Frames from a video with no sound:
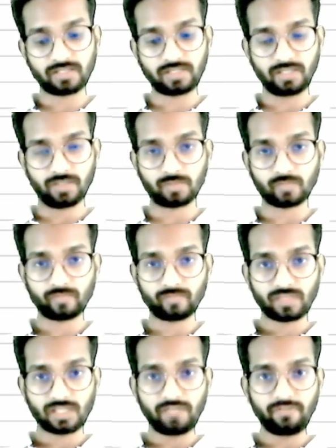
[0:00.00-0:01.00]
See,
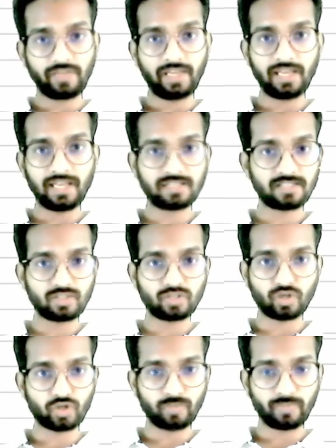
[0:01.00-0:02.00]
if A has this
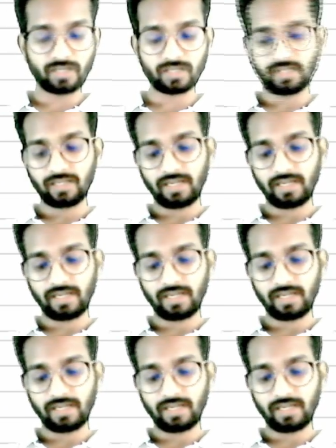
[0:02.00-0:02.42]
document